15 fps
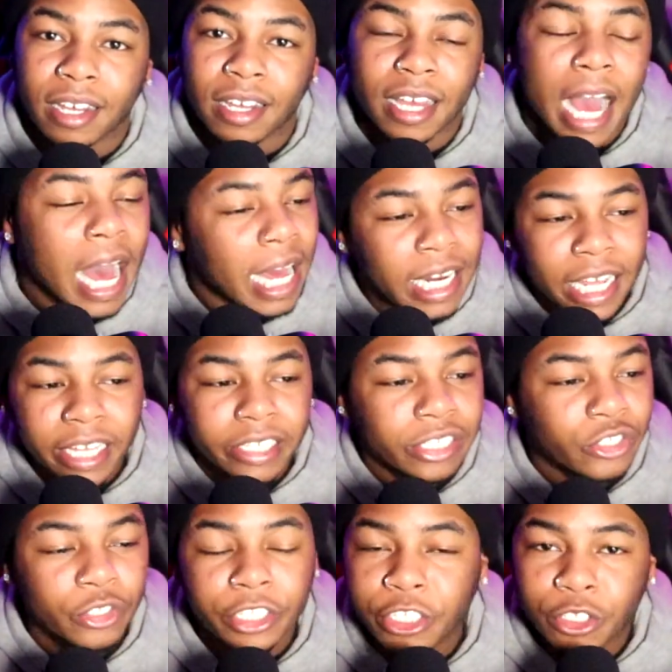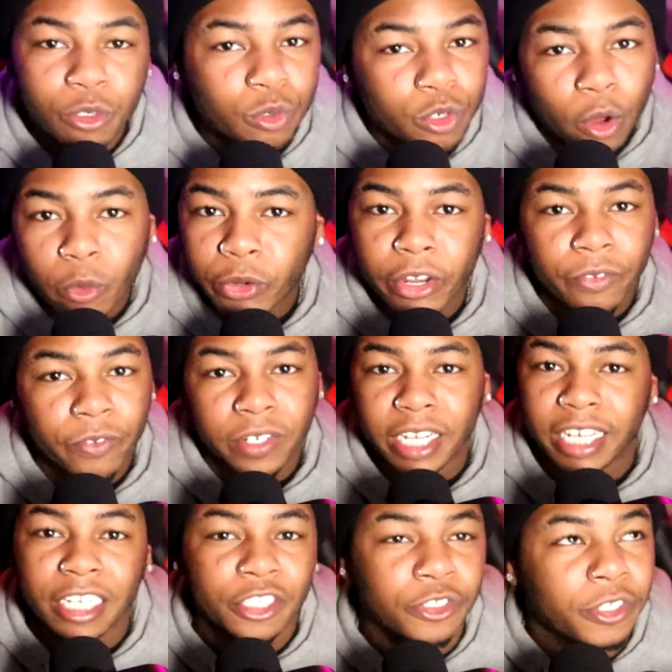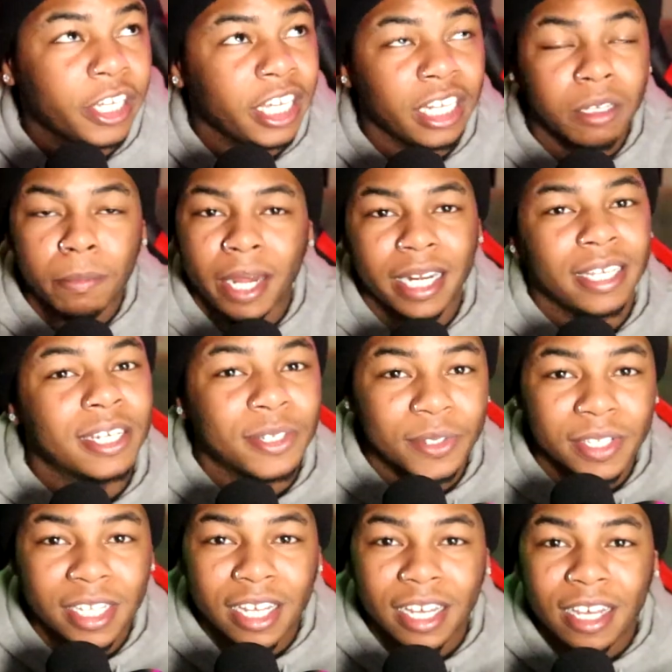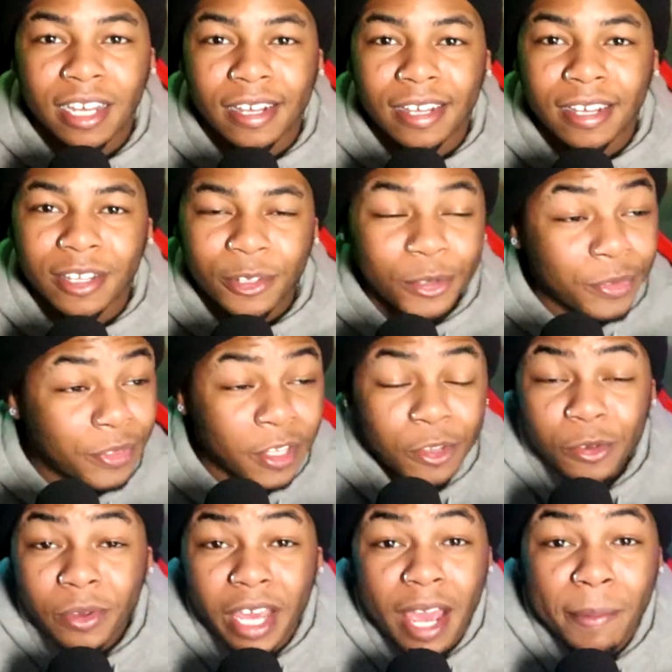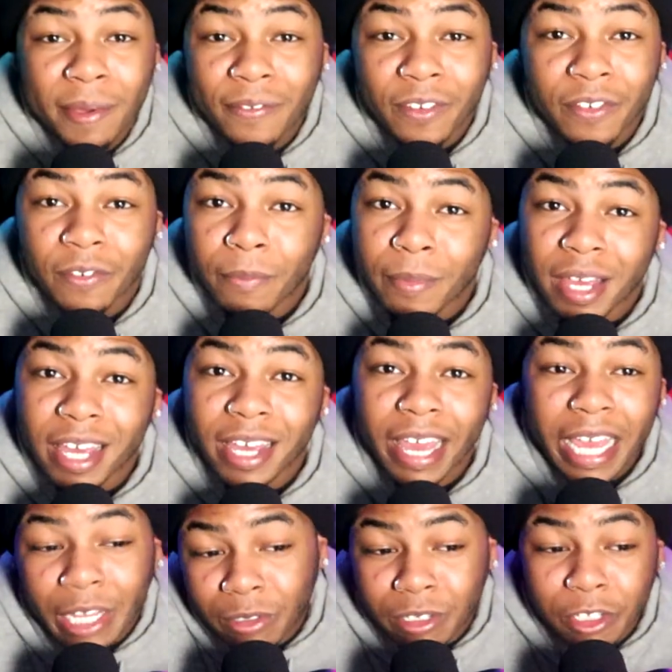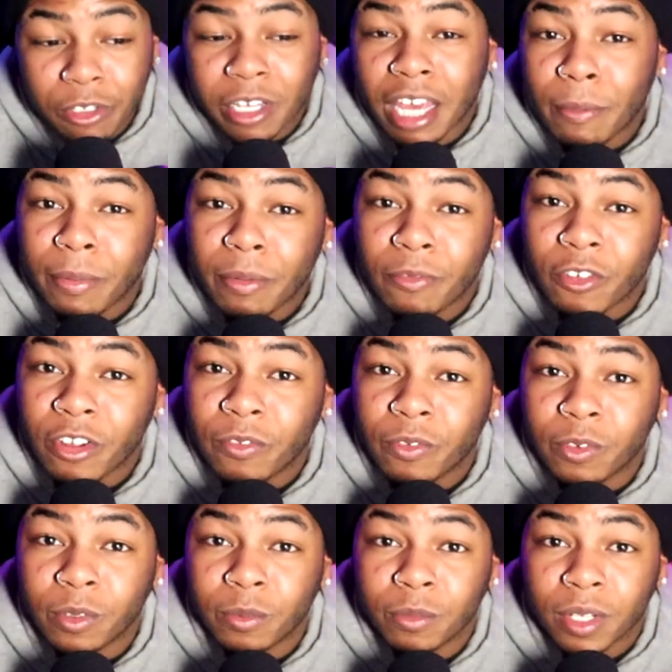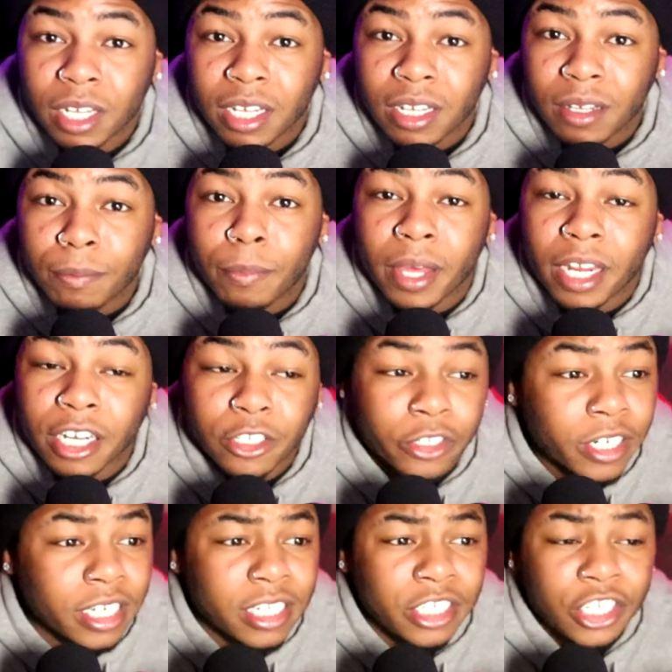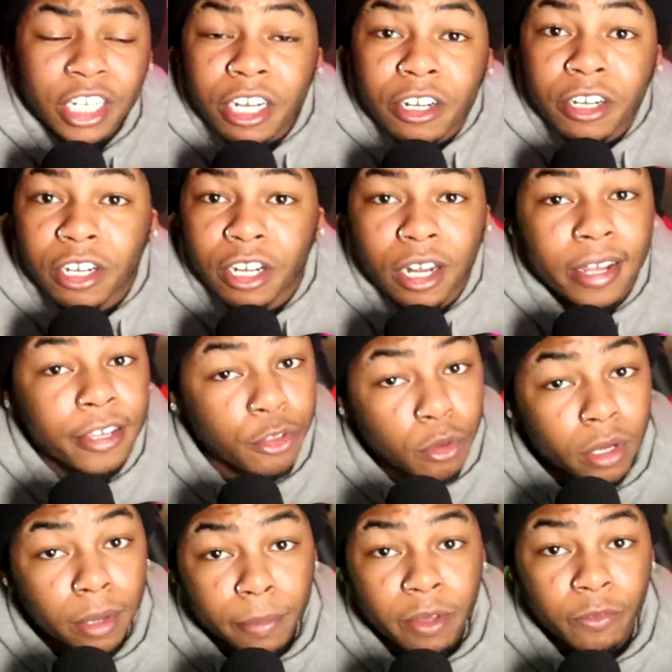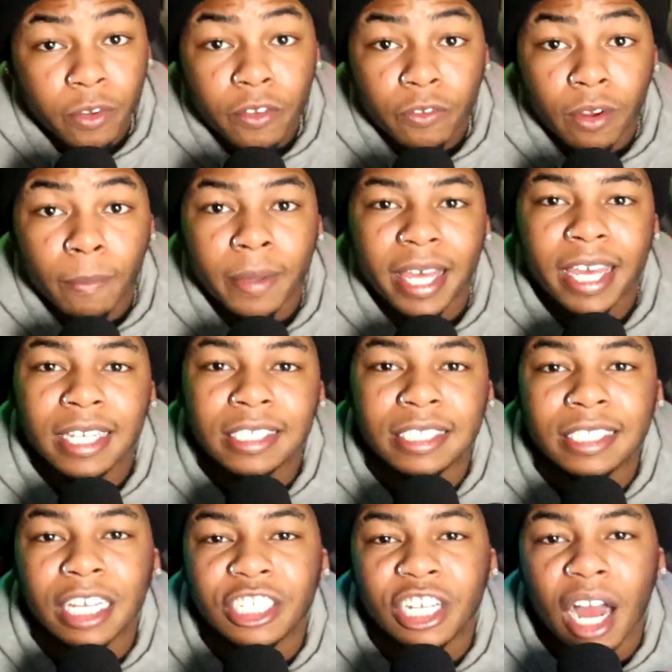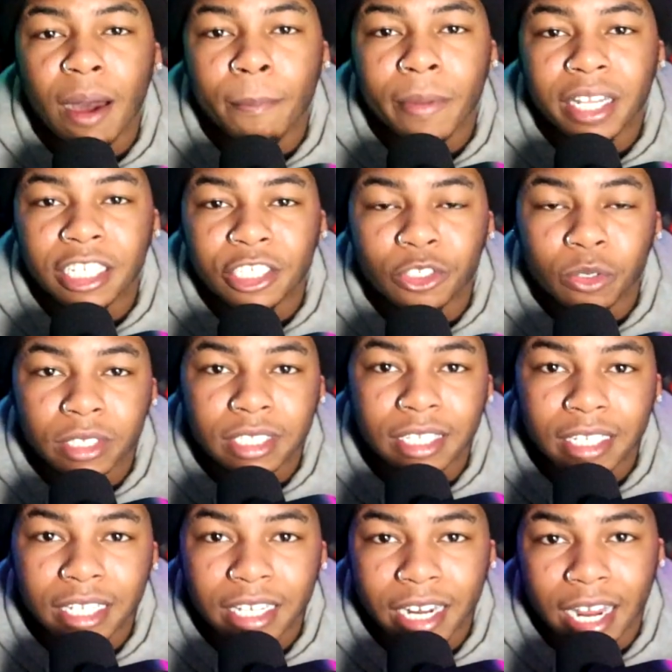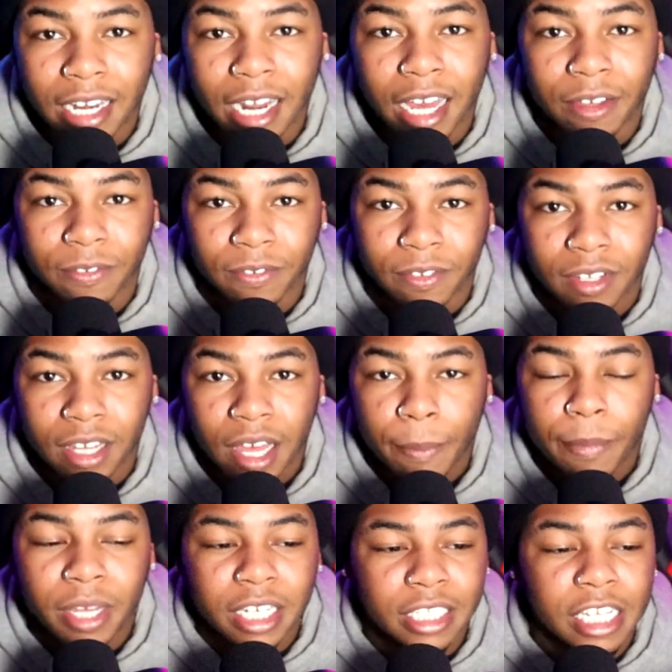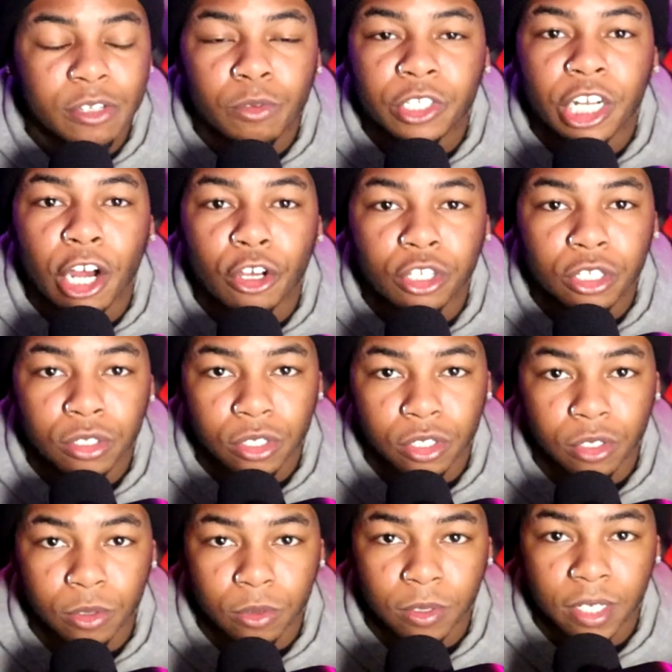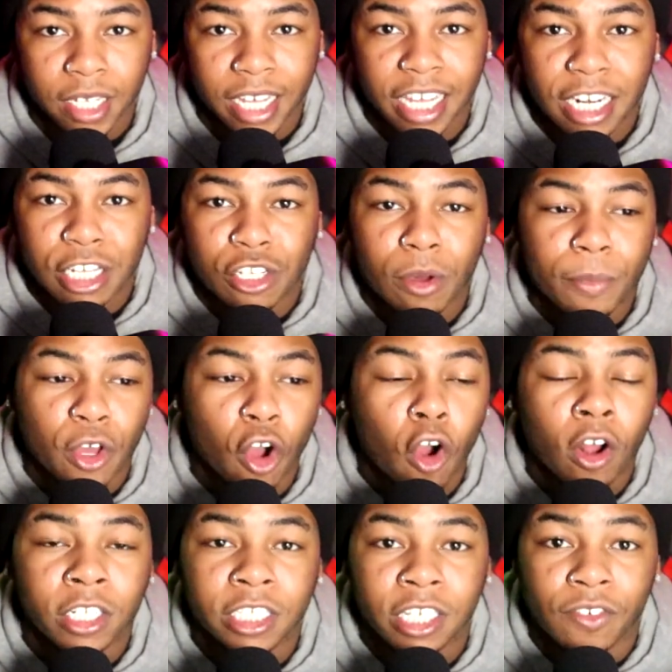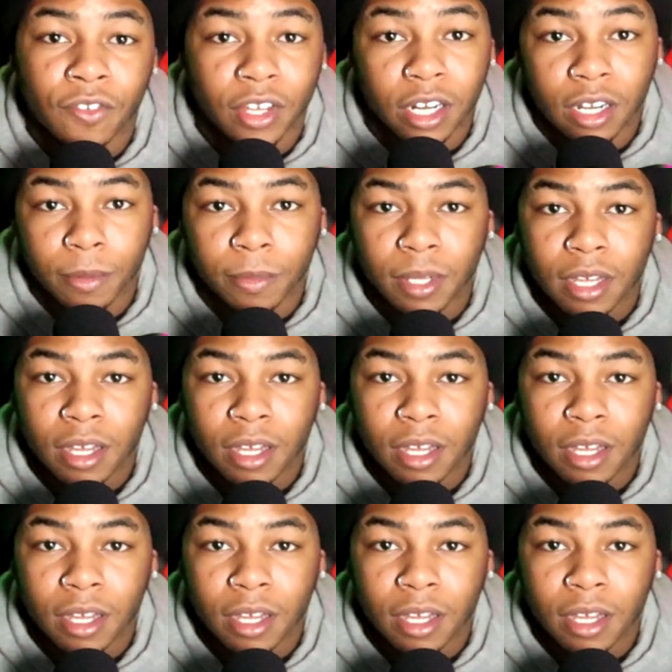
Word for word: God ain't treating you no different than he treat anybody else. You think you can't be free from being gay? You think you can't be free from being a transgender? You could be free from it. It's just that y'all make the choice to live that life because that's what y'all used to. And it's gonna be hard to give it up.